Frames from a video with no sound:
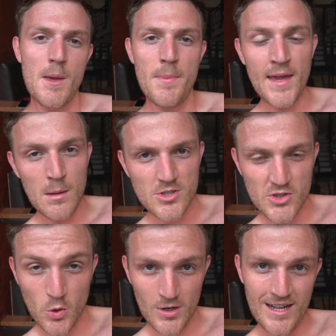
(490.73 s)
being able to
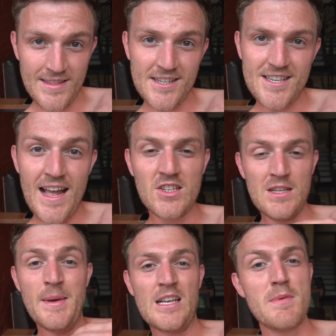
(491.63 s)
talk like this
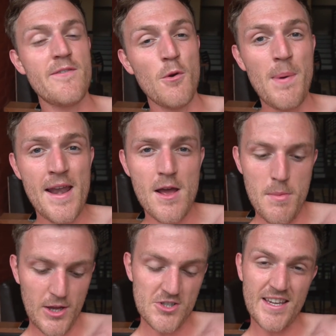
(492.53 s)
actually makes me feel better,
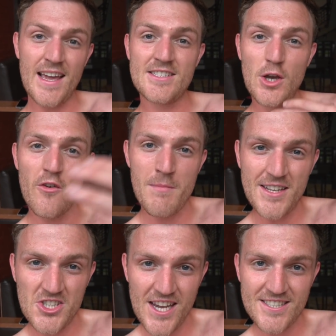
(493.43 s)
because it gets it off
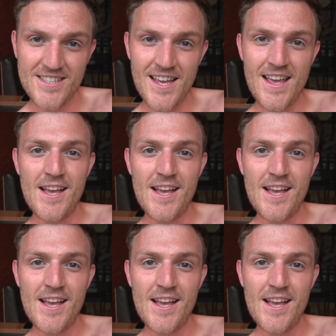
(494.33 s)
my chest.